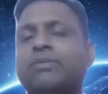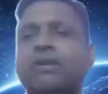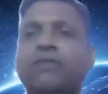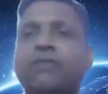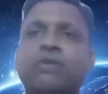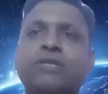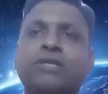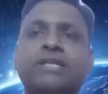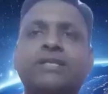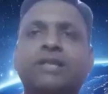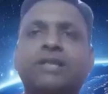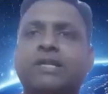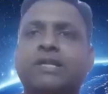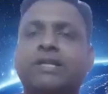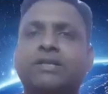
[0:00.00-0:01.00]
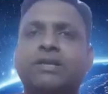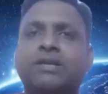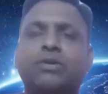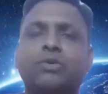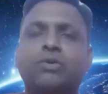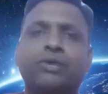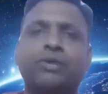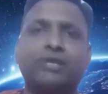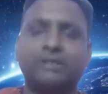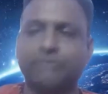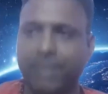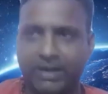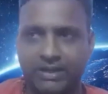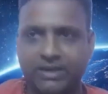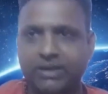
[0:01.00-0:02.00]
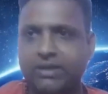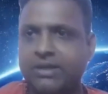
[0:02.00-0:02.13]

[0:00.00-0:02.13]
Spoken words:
3-4 charts I saw 2 years back.